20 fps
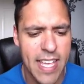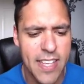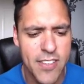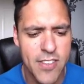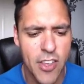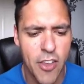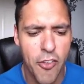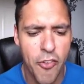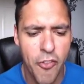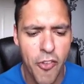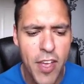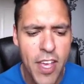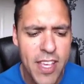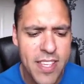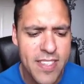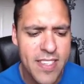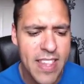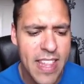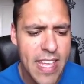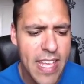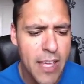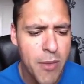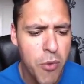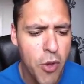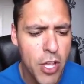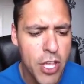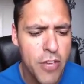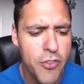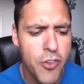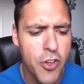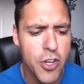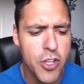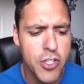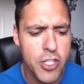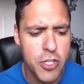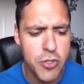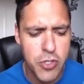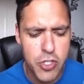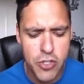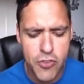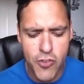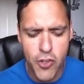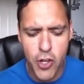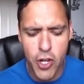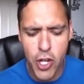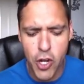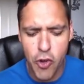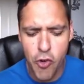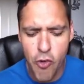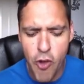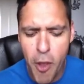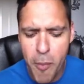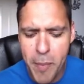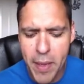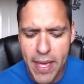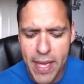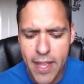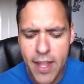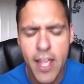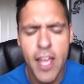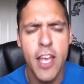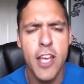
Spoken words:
So firstly, what you've got to do is you've got to crop it